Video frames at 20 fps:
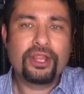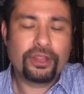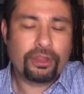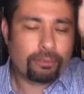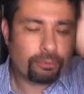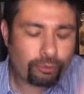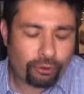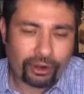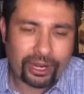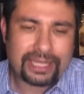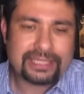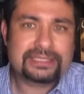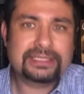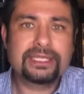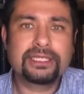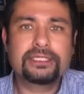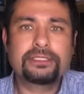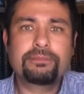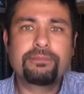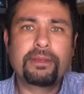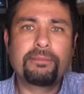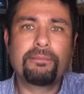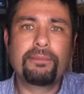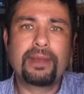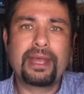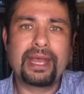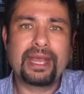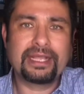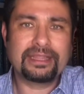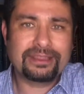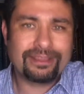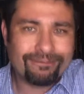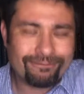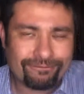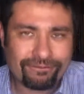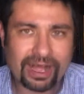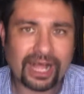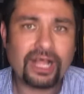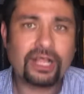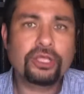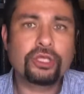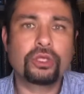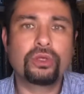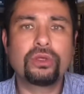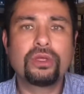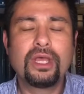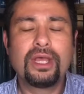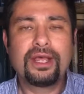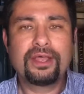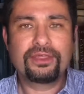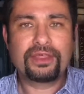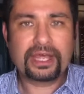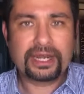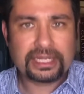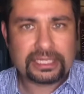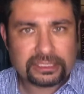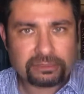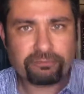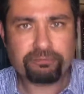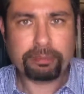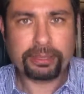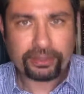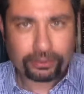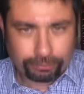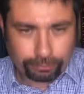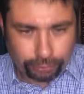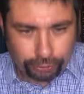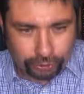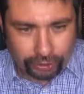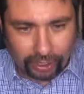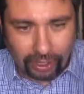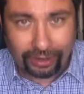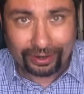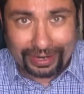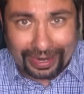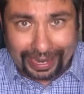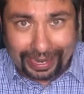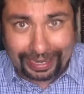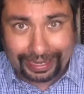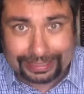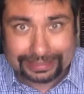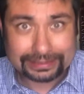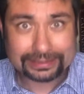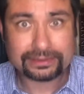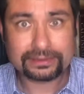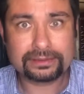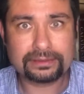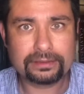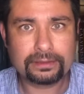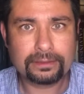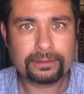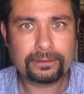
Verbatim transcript: the price that has been paid, the value that He's put on us,